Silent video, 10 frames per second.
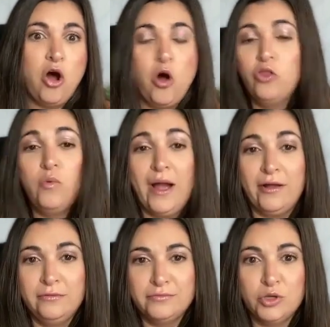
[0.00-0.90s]
All the
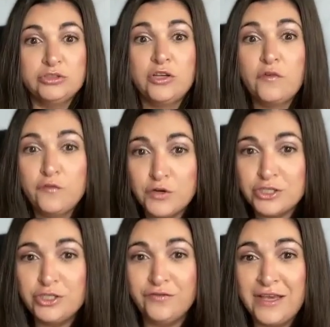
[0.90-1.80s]
while, those
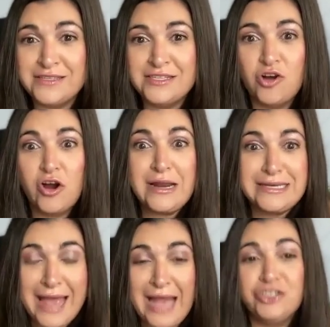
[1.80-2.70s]
first 2 phases are
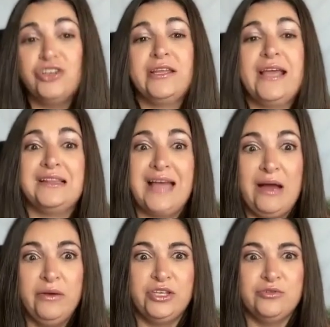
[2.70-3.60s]
naturally
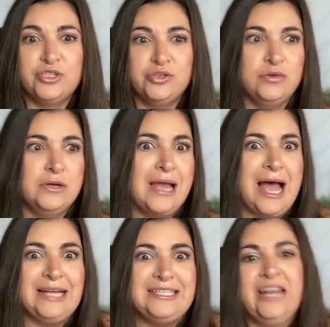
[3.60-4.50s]
allowing you to
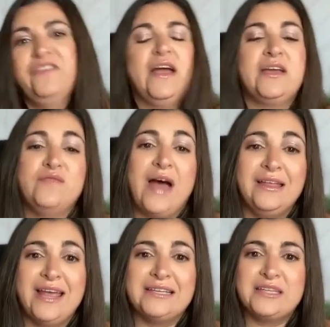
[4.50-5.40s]
identify and
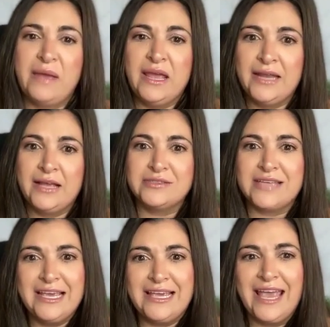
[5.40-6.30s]
validate demand angles,
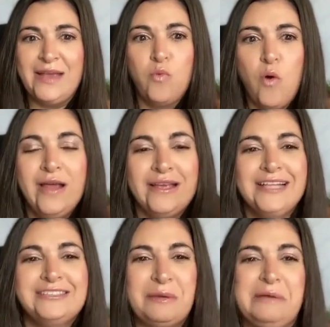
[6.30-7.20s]
AKA what
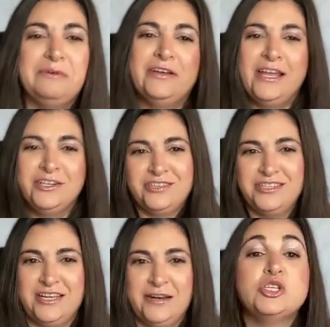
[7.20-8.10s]
gets people
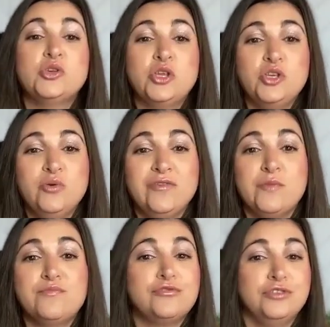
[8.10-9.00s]
interested, so that you have the
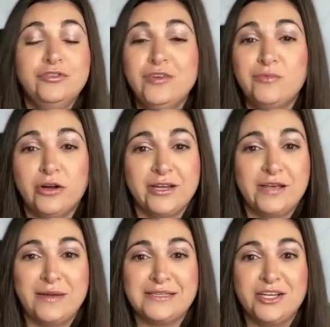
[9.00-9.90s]
proven
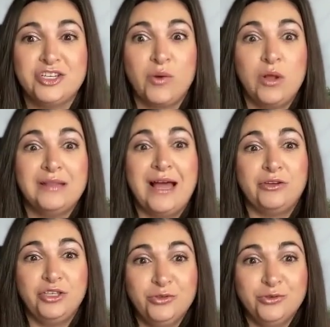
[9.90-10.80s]
marketing message that will allow
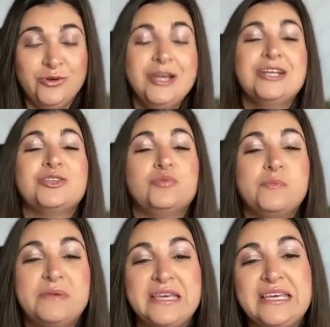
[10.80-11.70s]
you to
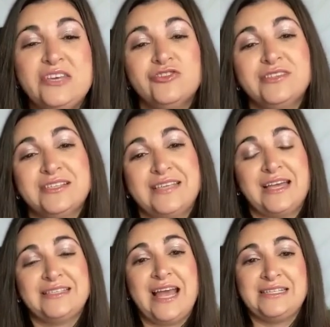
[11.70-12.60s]
repeat your
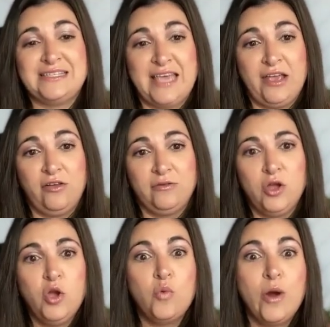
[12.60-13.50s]
success at scale,
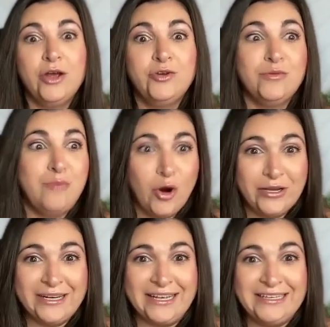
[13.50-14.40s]
where your
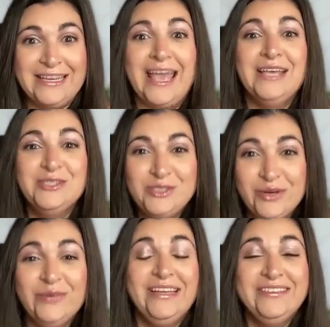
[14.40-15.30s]
marketing is
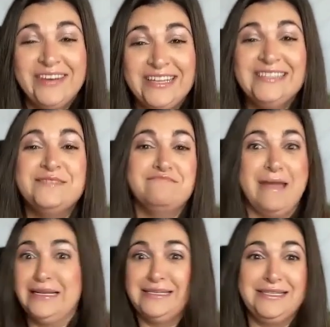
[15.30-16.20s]
doing what it's
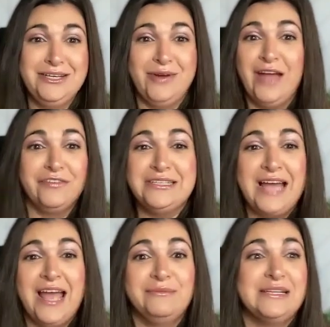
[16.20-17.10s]
meant to do every
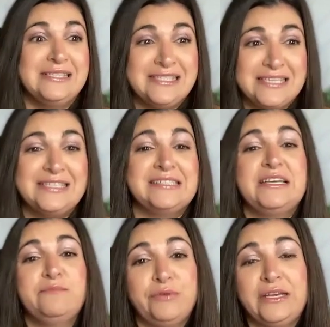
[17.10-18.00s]
time,
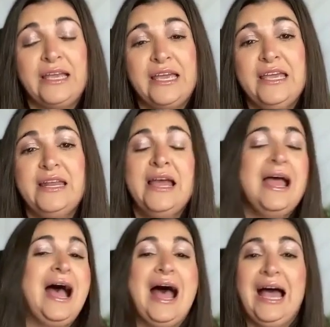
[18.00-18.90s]
consistently bringing in
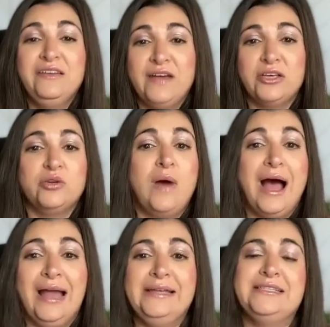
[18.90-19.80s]
high value,
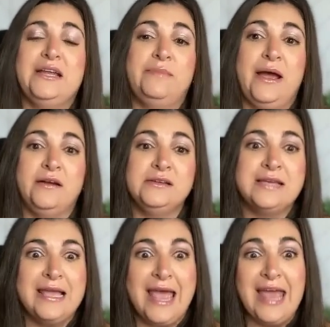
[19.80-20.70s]
high intent buyers
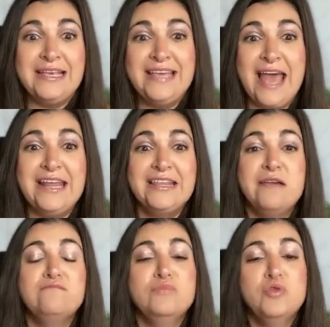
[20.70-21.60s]
and getting
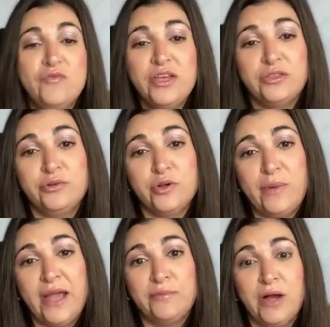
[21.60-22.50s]
them moving through your
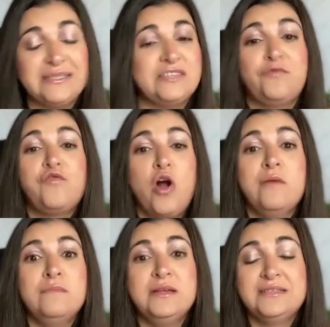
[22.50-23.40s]
buying process
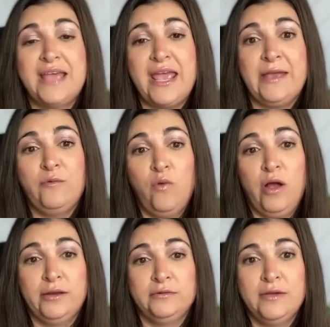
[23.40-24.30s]
from day
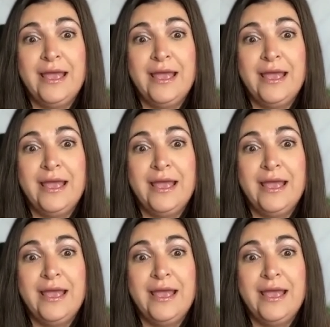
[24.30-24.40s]
one.